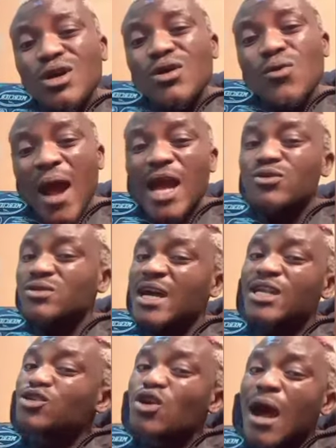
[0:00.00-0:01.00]
Why you
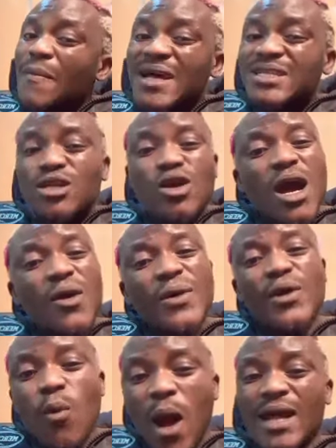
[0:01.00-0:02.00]
send your ambassador away?
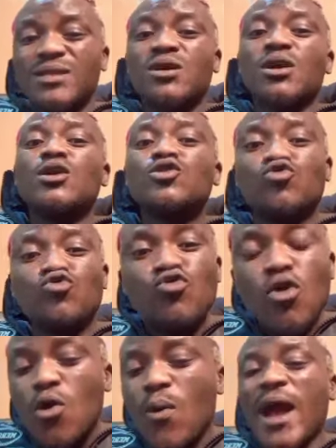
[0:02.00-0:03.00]
1, 2.
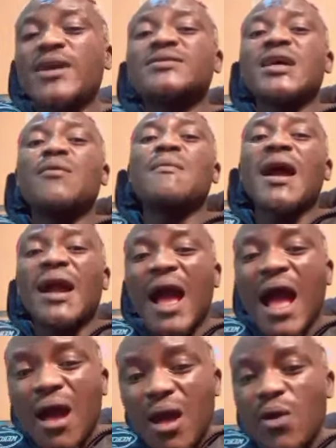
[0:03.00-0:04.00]
Why you send my
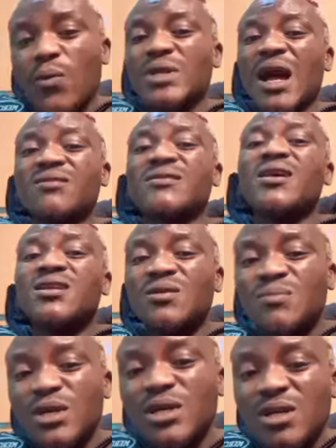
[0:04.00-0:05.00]
car without
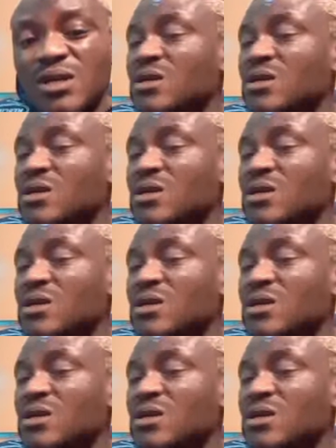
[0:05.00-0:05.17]
telling me?